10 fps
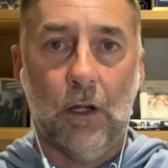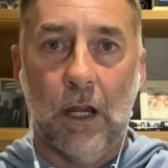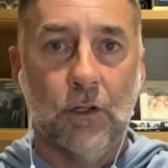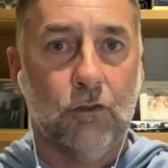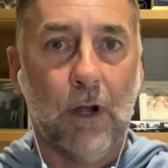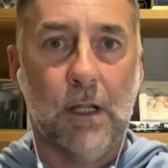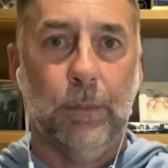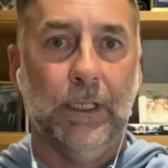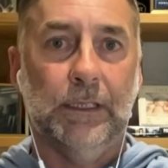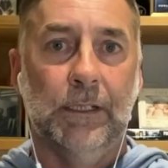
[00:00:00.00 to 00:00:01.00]

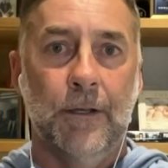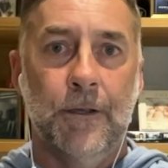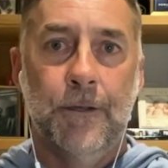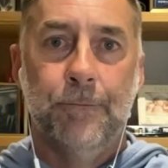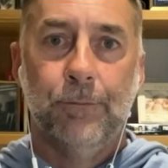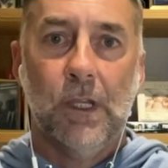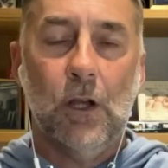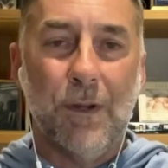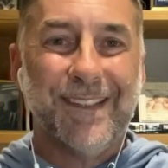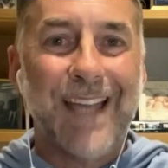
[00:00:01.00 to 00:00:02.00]
incredibly, you
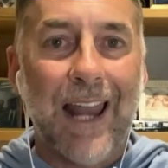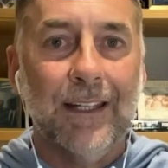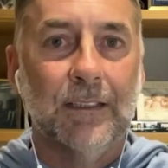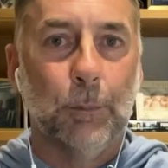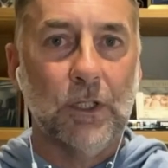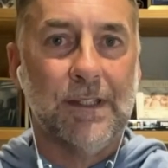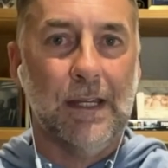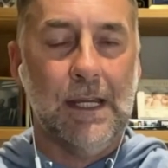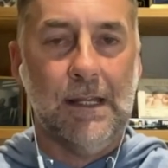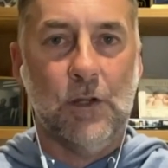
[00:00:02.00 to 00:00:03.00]
know, he's talented, but
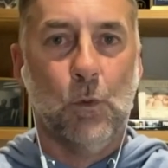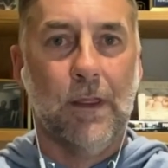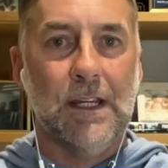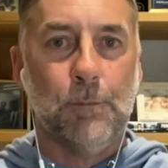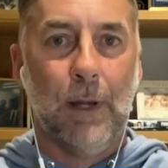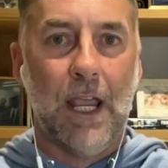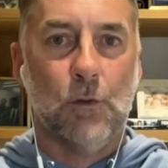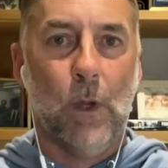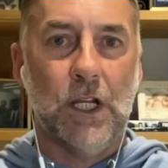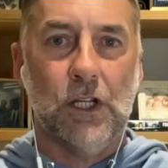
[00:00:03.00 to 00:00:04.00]
he's one of these players
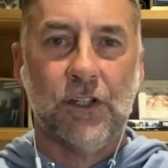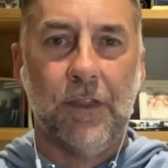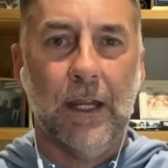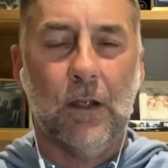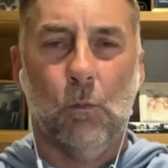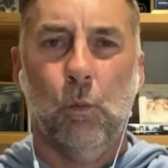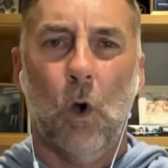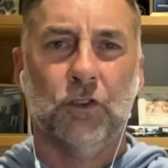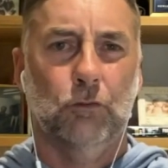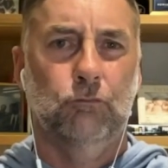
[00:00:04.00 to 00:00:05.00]
where you just think,
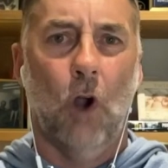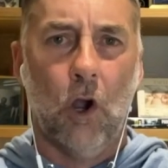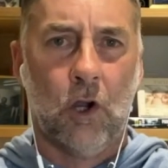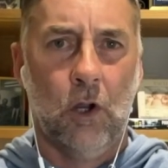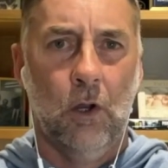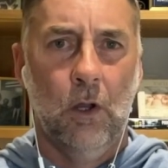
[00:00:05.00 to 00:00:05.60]
what a rock.